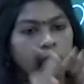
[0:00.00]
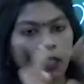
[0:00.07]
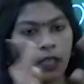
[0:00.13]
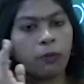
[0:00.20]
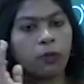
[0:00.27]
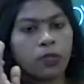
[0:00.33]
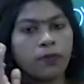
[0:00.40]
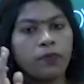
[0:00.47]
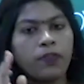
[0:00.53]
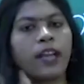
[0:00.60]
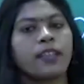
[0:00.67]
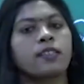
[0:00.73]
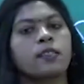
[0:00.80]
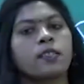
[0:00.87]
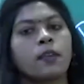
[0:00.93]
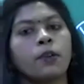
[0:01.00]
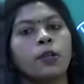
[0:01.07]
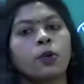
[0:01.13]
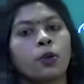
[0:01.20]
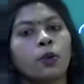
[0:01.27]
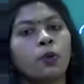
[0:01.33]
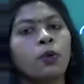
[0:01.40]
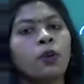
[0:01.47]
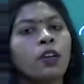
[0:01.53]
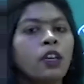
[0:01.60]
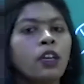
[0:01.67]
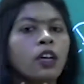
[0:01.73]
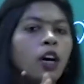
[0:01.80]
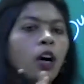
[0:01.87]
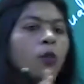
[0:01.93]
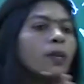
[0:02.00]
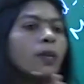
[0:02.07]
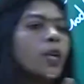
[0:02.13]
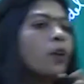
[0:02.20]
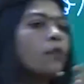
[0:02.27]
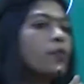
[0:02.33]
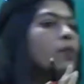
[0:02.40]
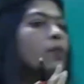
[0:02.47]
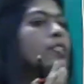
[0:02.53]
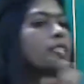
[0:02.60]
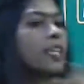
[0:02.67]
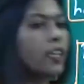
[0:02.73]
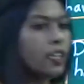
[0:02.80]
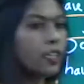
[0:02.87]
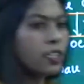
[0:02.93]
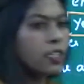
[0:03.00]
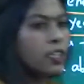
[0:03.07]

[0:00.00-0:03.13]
Suppose some facts is given to you. How many of you will check it?